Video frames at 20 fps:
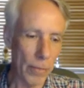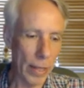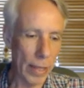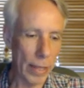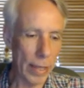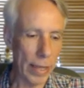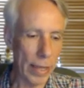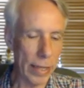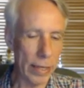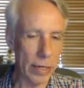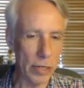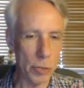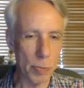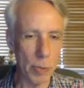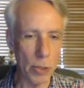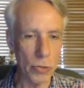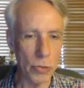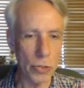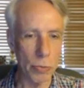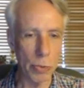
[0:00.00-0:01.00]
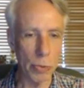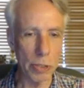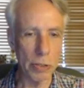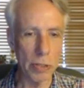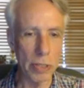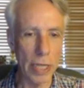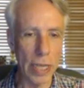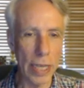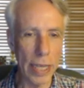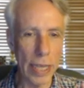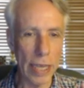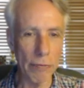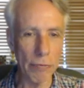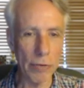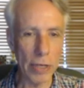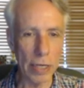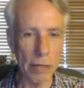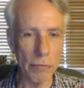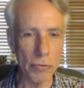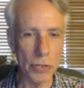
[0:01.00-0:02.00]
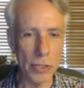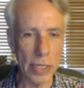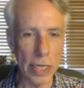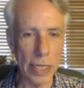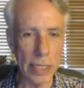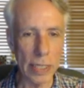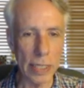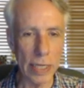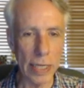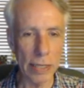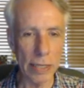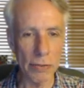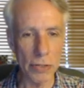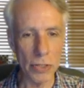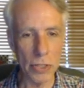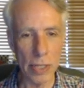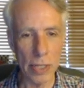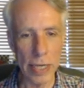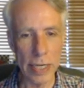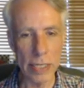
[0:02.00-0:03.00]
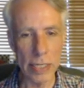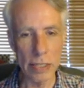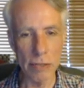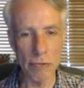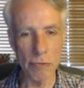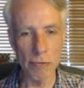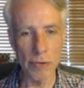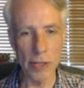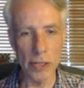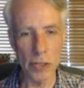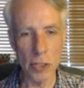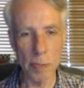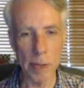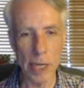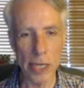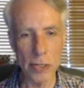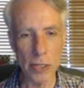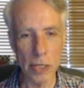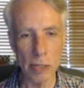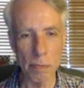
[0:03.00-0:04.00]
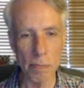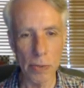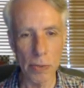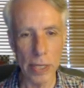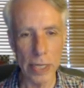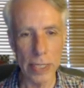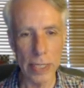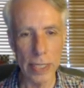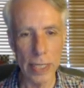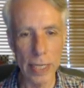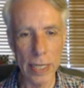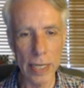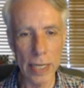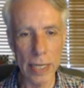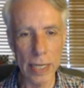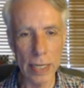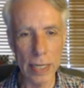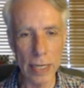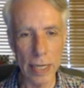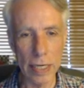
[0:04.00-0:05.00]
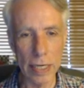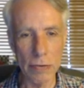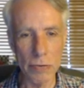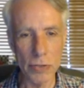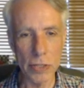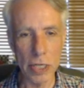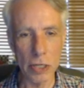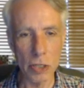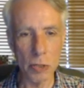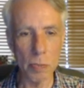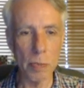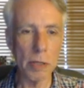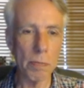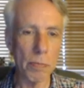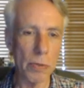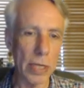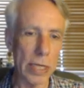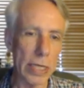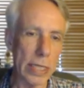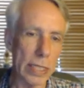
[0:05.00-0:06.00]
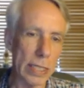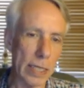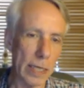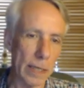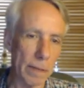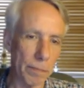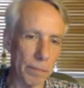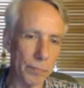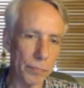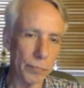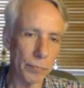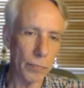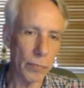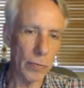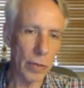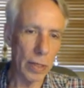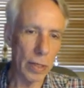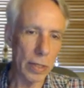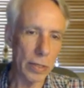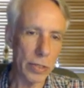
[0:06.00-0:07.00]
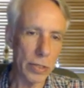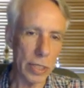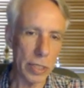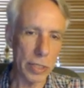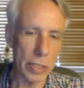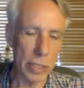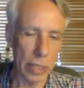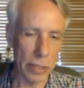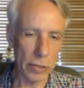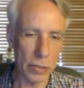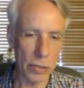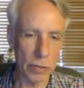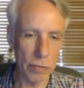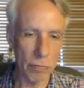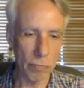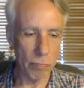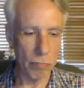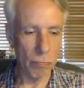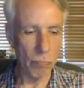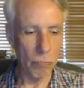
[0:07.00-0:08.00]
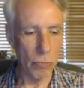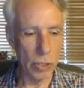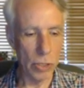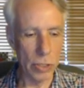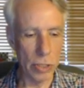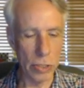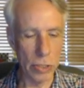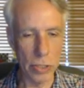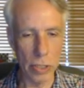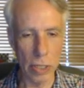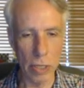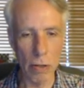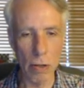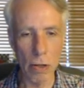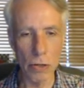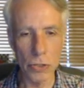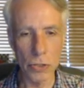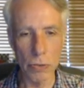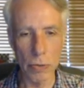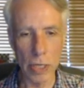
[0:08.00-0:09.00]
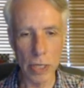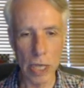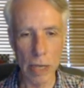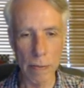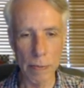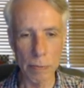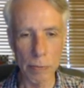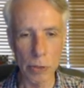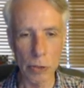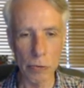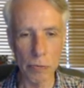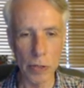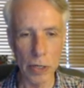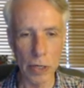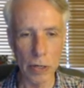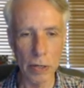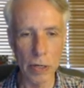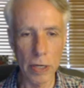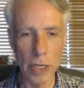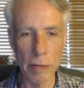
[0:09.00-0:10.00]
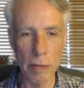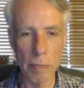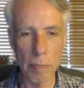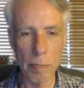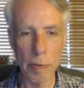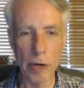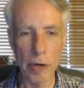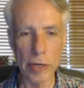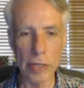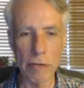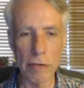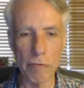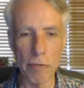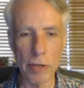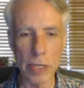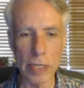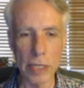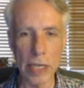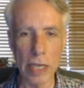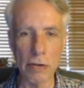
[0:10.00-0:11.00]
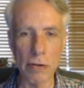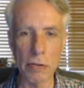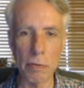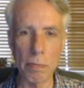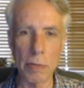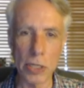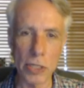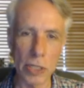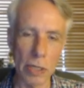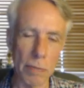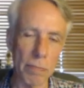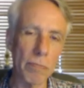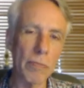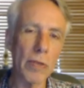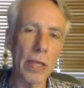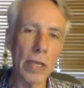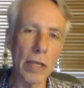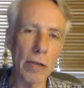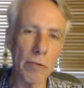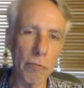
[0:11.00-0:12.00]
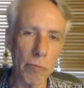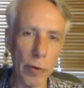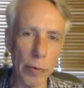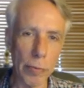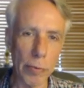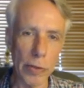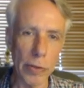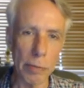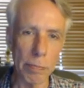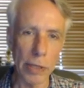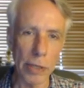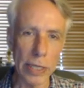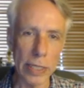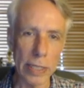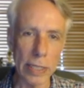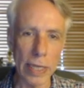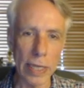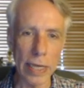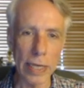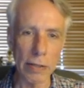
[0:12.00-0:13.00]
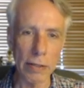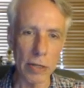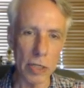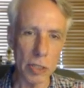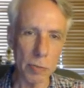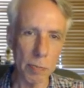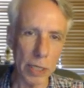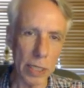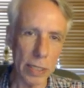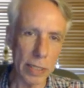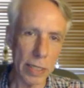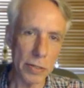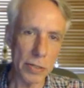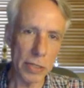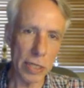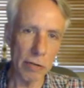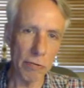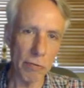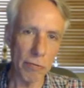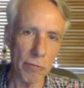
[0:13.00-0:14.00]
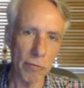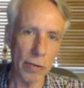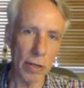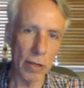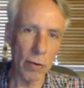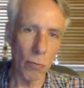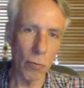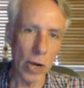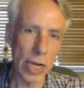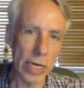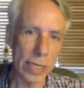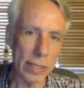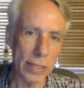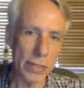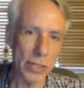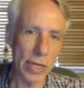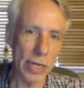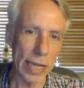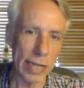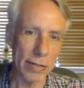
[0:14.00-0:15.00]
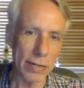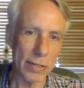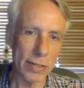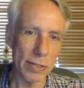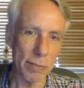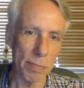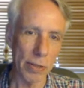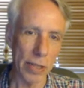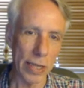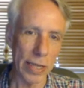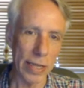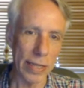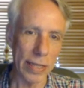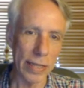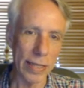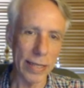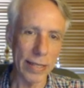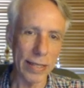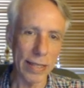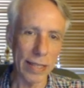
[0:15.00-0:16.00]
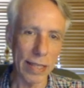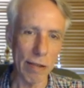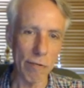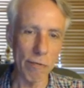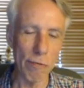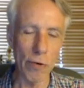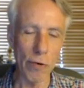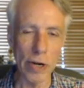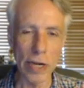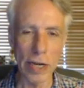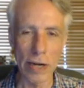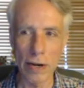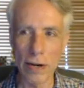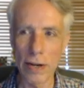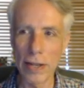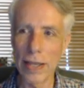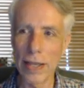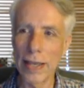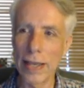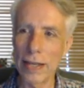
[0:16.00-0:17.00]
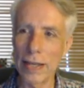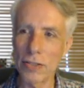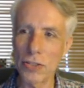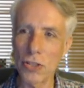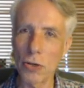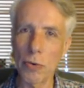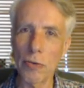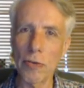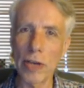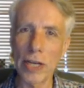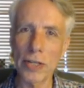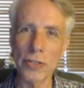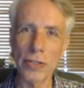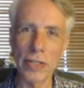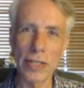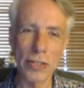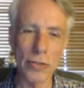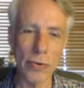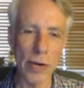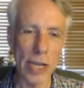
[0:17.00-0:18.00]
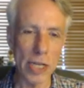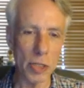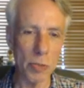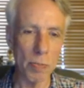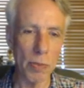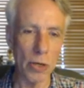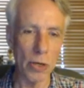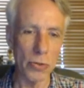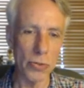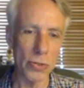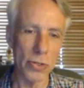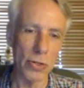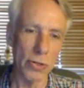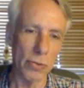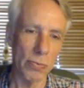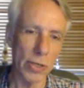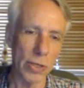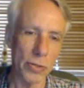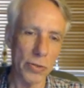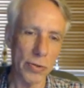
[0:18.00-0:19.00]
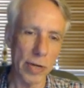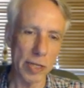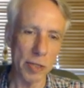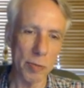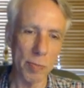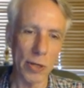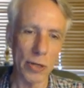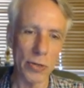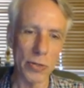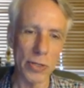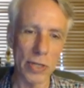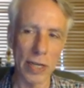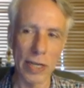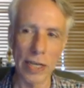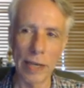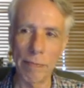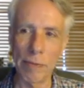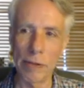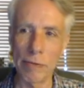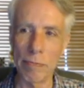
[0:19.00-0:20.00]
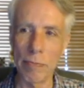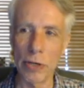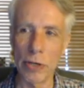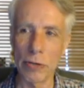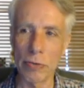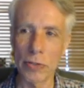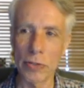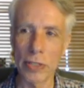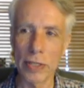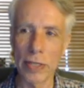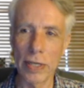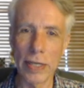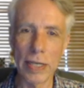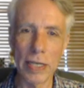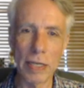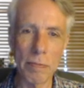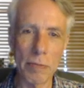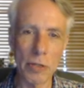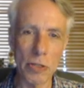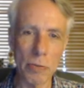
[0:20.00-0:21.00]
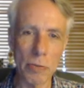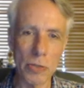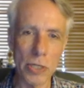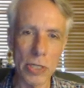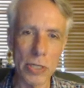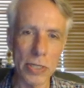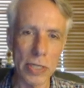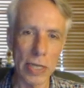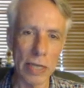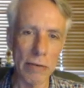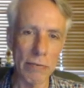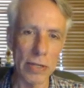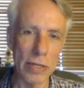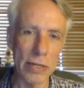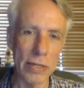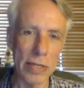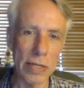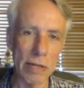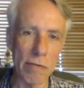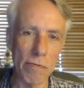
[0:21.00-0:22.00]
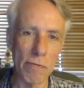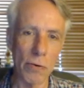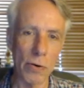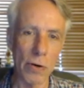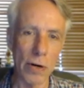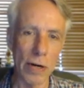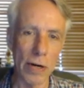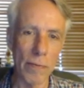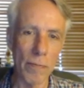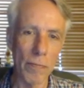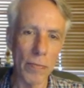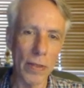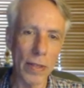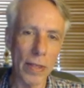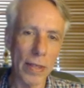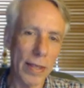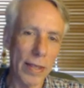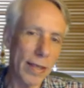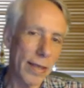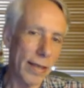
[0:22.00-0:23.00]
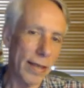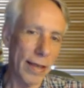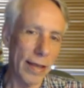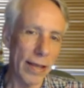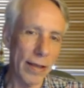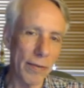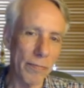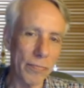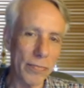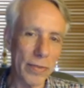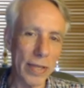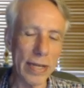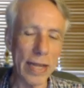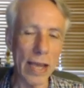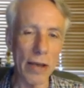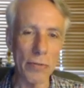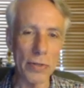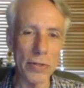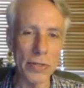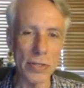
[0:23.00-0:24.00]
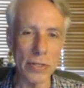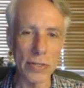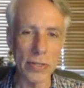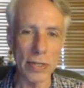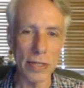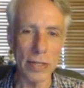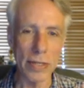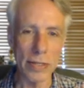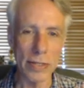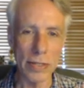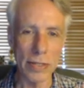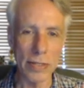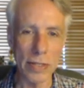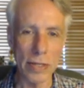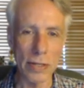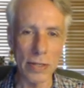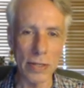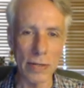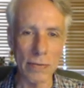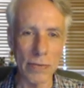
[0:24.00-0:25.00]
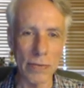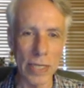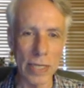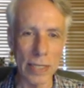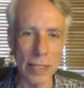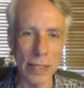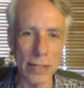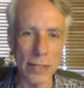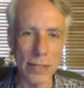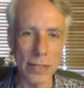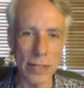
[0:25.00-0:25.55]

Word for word: And I suppose it would have kind of stayed in English lines if uh, Spassky had played knight f6, but he played uh, um, g6, which is uh, also a common move here, preparing to fianchetto the bishop, frequently played in the English, but it does give white the chance to play e4 here. And so we've actually transposed, or will transpose in a couple of moves, bishop g7, d4. Um, and now this is a, a Sicilian. We get this